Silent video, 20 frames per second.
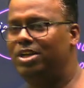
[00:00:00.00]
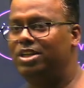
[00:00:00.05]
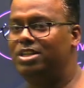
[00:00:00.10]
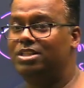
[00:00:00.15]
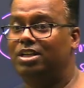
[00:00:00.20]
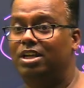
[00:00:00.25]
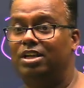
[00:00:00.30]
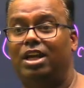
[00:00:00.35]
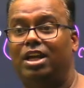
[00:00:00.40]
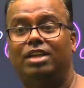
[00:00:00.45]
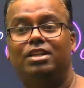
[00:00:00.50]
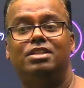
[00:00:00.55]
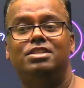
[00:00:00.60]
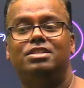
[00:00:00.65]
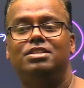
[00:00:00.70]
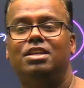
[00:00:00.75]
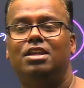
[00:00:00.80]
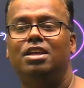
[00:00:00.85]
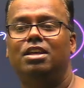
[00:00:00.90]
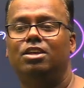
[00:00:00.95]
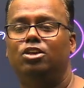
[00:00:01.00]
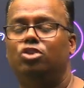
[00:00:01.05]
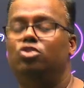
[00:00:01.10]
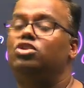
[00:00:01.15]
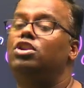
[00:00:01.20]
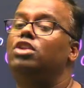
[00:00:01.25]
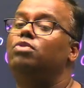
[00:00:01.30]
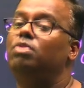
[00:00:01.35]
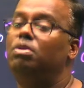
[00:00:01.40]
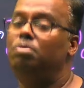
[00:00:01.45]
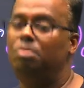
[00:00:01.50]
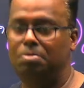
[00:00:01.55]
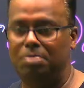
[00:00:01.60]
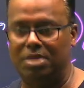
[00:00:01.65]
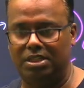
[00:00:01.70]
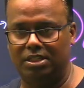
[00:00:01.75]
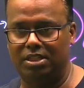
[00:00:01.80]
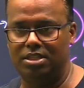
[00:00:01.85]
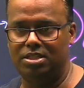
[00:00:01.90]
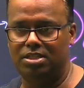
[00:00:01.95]
Conductors usually will be
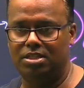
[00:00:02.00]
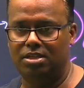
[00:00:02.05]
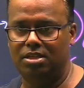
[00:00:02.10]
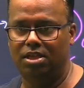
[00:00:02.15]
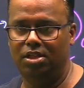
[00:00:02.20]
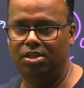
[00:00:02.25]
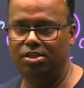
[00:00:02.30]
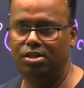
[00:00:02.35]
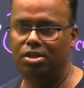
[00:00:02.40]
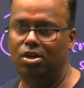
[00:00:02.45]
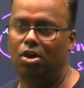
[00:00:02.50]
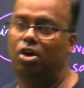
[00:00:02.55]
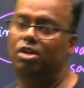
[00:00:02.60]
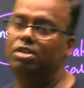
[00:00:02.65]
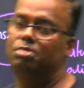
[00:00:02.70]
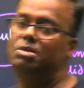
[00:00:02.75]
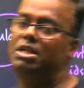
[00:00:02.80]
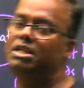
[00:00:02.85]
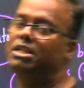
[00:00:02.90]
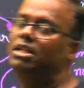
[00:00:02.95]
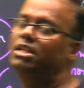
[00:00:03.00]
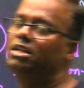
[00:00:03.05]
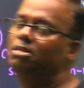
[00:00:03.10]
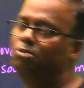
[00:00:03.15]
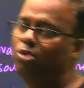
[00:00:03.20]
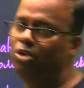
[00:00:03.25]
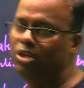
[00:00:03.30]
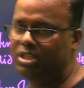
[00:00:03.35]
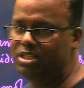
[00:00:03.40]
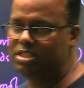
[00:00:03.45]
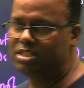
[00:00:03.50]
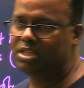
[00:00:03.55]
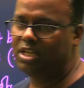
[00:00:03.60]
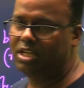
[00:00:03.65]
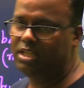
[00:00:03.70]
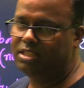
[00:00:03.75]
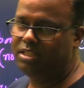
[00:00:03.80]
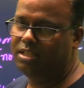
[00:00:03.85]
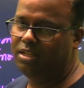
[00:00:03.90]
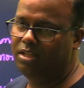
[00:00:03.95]
metals, or a metal in a molten
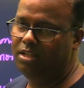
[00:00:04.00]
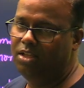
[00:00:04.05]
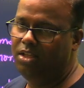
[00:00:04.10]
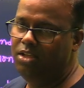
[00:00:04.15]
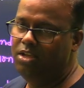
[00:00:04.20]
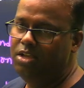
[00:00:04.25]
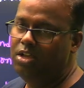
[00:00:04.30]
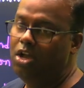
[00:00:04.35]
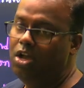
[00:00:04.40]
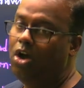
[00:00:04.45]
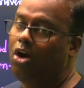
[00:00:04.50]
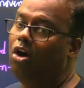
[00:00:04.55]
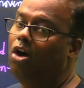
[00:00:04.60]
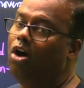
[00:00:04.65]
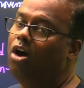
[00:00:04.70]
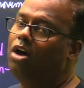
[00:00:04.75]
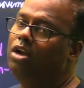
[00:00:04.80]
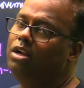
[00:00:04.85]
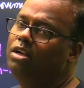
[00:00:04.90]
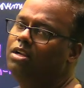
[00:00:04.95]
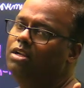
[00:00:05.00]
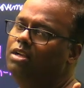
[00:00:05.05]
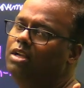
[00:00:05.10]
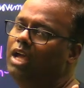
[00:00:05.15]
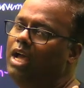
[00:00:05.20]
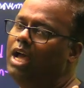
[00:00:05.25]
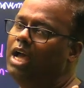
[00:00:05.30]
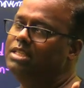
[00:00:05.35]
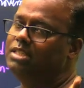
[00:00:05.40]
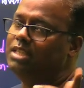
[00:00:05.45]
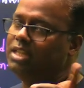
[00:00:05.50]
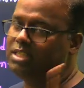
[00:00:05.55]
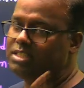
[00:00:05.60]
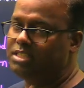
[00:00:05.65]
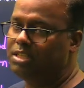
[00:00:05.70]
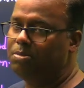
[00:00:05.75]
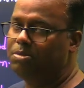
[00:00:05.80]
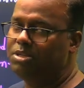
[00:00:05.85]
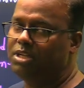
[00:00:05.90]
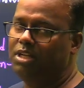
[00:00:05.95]
state, or as an
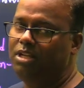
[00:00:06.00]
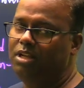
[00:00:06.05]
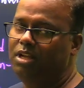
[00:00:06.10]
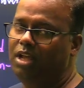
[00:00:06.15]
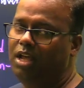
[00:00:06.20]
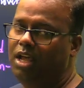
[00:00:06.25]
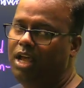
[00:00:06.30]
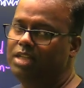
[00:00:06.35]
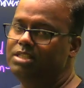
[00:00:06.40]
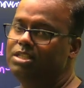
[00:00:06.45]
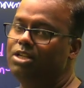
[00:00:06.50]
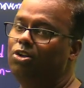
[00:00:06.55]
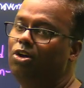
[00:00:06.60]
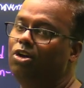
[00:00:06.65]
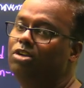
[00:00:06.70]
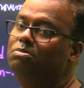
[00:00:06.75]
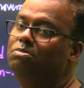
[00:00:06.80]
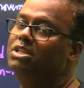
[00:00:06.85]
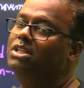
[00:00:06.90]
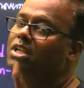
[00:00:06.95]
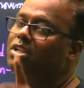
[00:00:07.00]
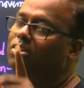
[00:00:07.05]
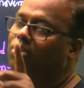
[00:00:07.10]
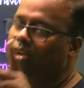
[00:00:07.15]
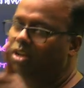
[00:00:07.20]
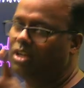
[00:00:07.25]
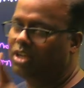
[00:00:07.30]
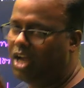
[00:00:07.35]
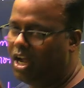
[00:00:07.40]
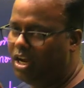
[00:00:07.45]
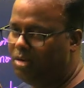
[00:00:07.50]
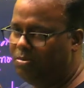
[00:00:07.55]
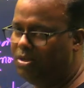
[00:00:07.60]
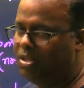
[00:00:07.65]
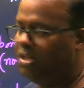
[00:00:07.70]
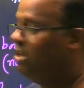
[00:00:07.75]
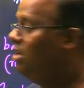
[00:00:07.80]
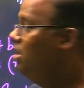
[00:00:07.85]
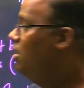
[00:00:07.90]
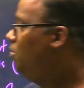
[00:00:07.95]
exception has a non-metal called carbon
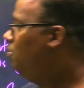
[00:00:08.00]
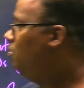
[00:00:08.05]
when